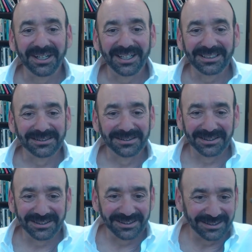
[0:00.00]
to get
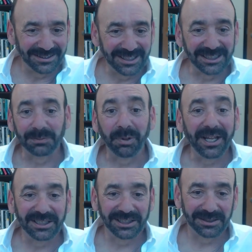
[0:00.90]

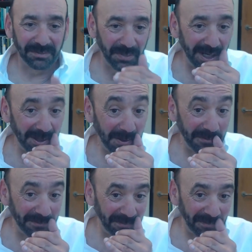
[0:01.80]
displaced by
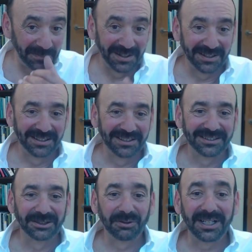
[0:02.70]
new
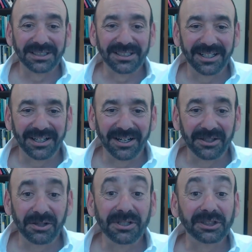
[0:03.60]
trans,
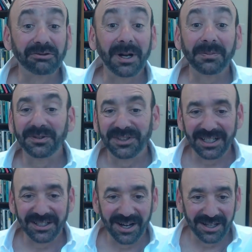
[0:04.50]
new disruptive
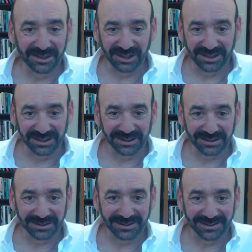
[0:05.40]

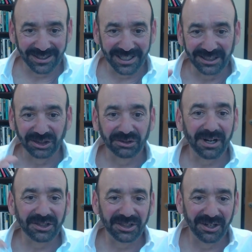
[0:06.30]
technologies like
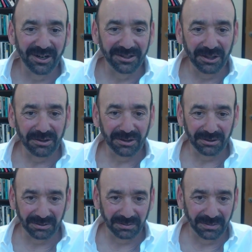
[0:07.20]
instruction on YouTube.